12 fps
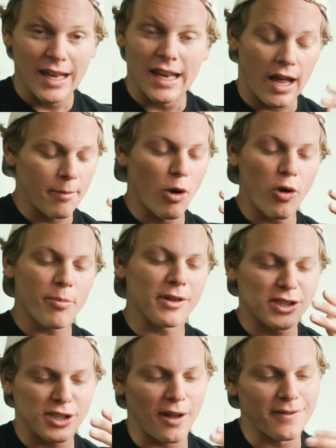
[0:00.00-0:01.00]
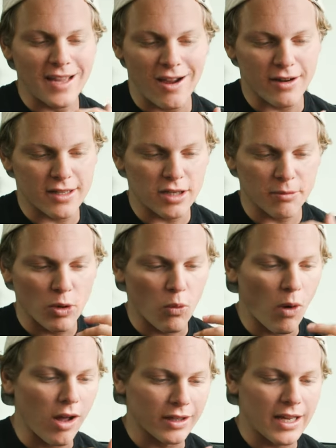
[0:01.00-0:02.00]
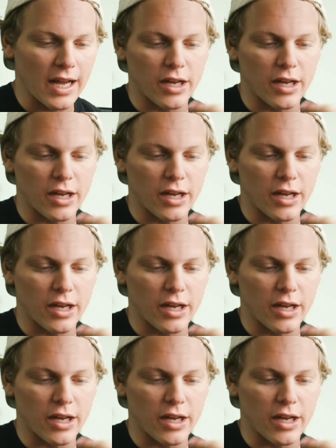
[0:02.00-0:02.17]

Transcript: Now, I wrote a bunch of stuff down. It took me a while to kind